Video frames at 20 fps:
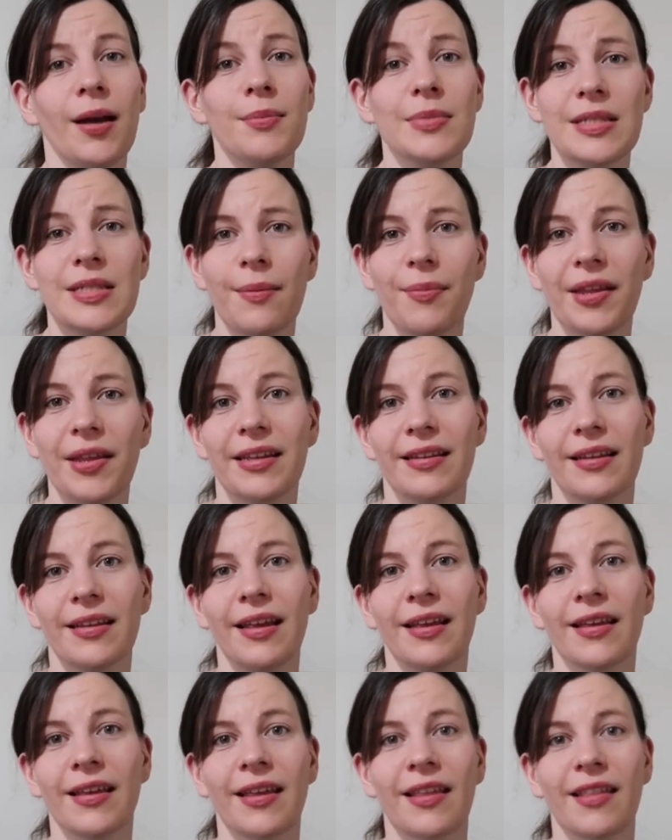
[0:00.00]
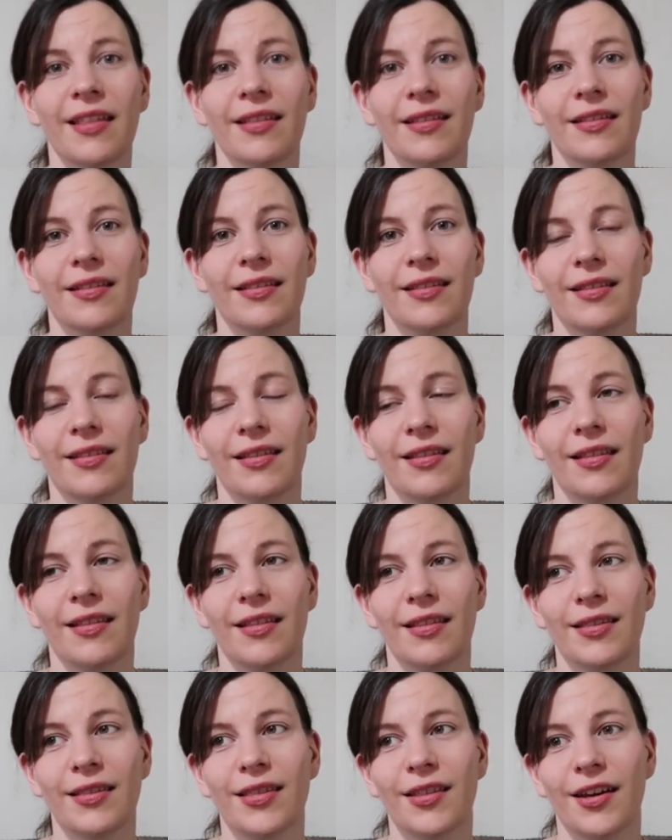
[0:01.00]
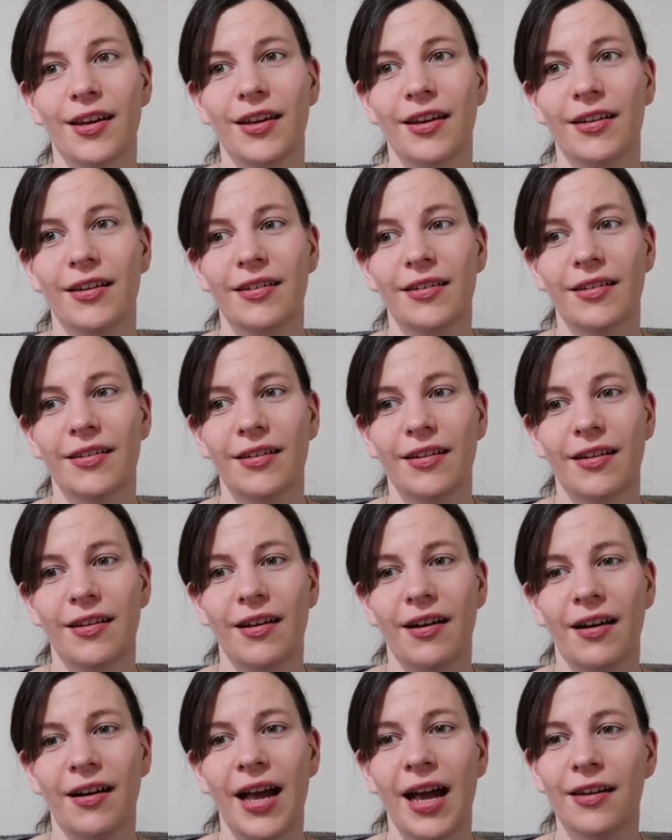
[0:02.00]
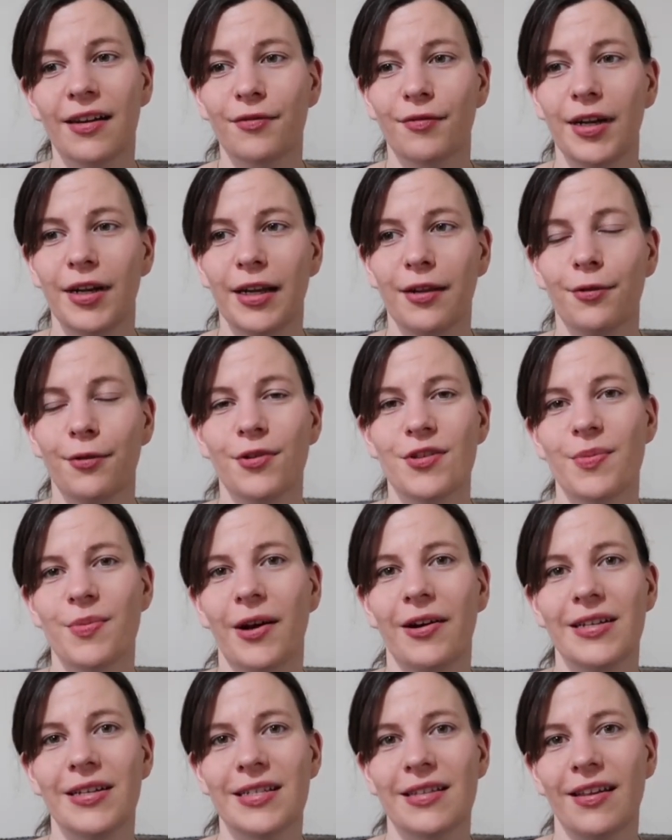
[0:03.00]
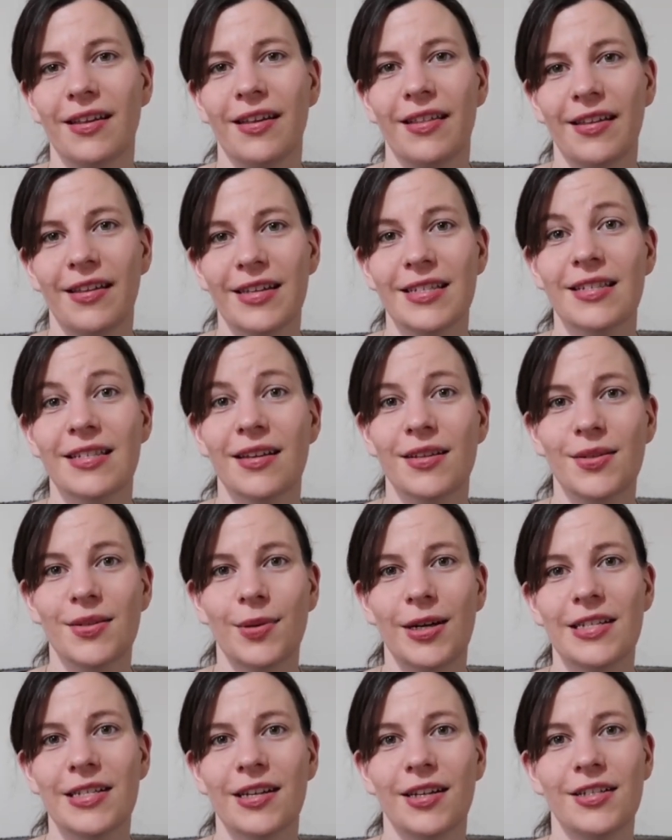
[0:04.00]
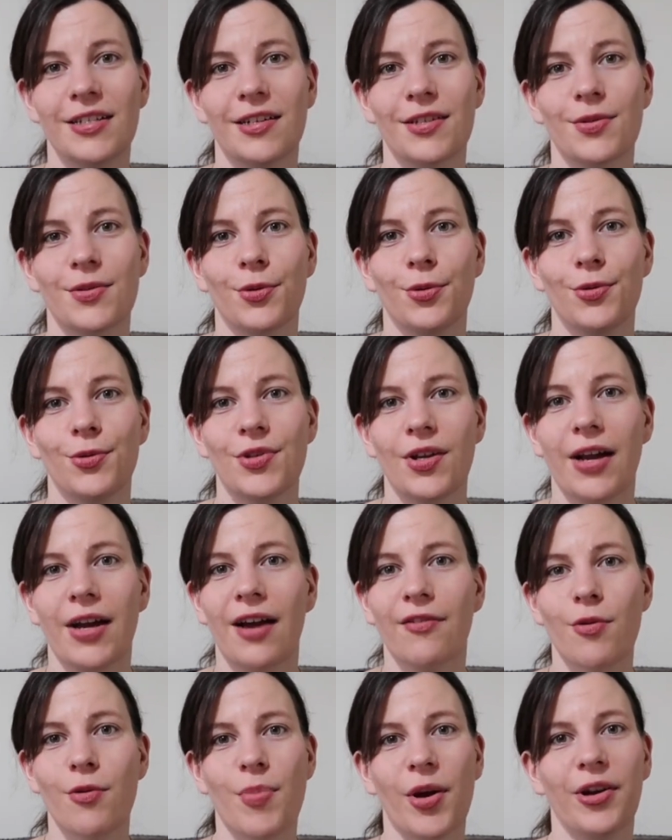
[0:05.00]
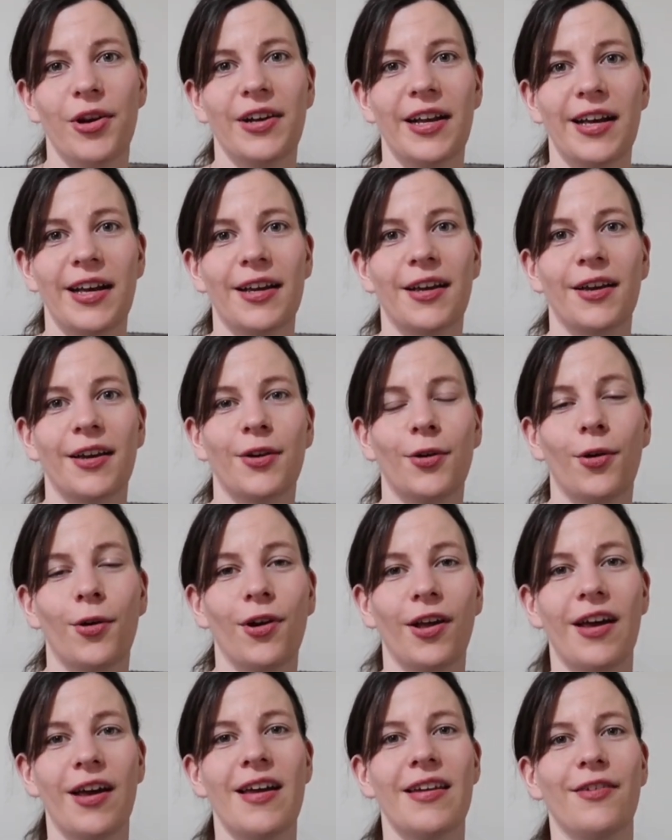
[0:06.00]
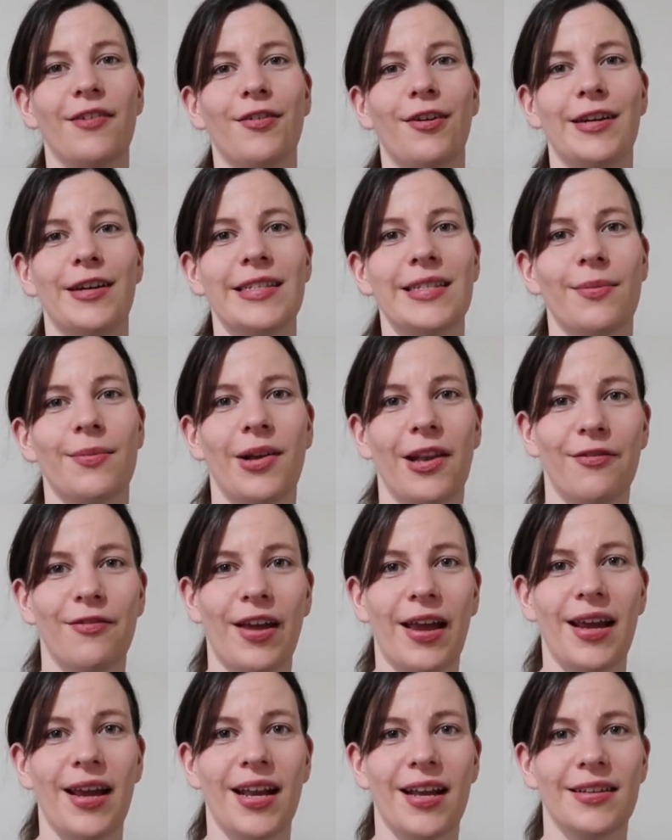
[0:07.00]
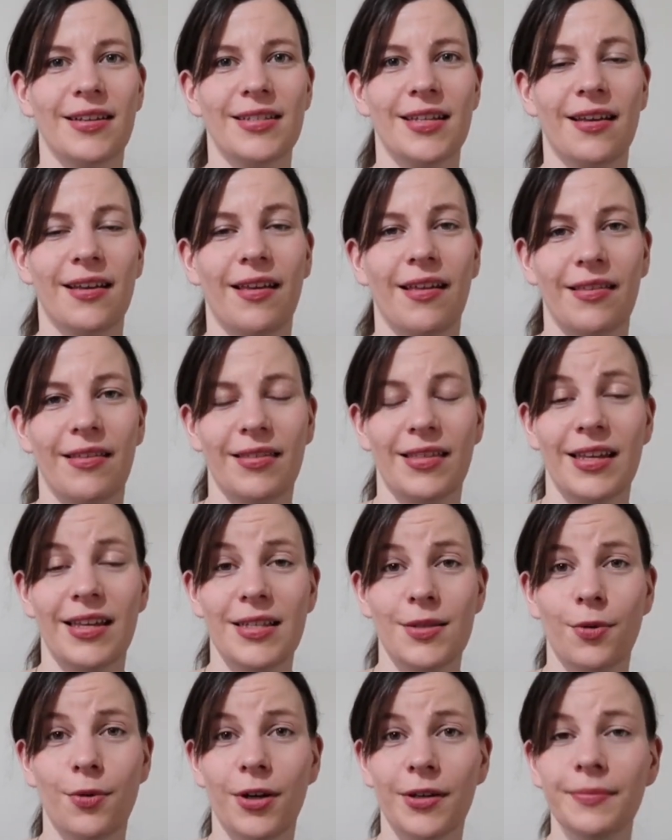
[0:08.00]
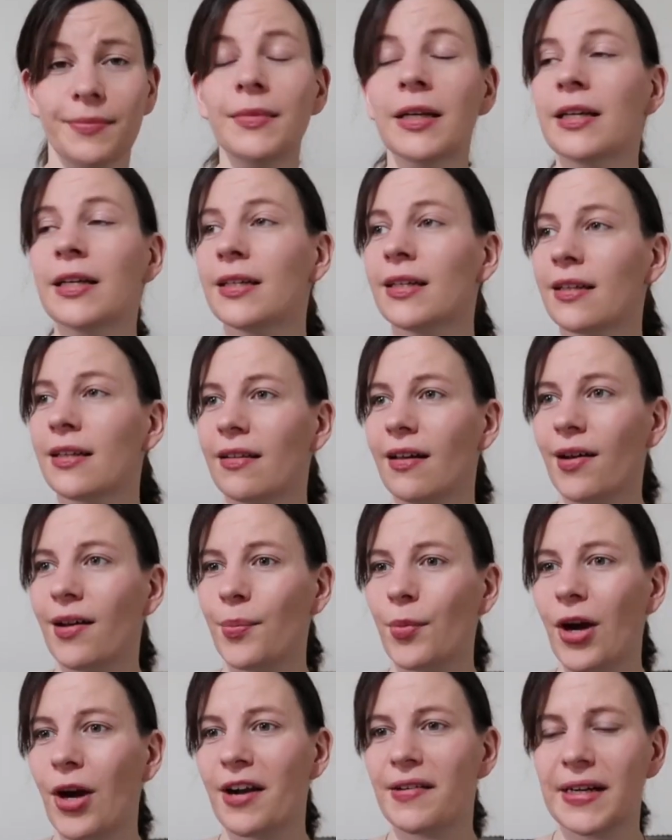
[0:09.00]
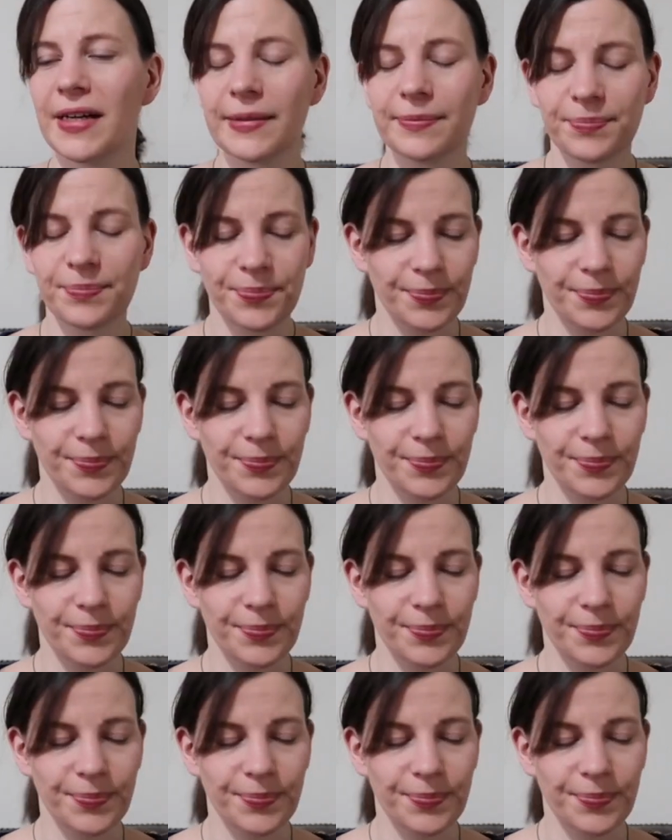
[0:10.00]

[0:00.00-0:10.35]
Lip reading: Something that I hadn't really thought about is that this sweater does also have a boat neck collar in a very similar vein to this one that I'm wearing.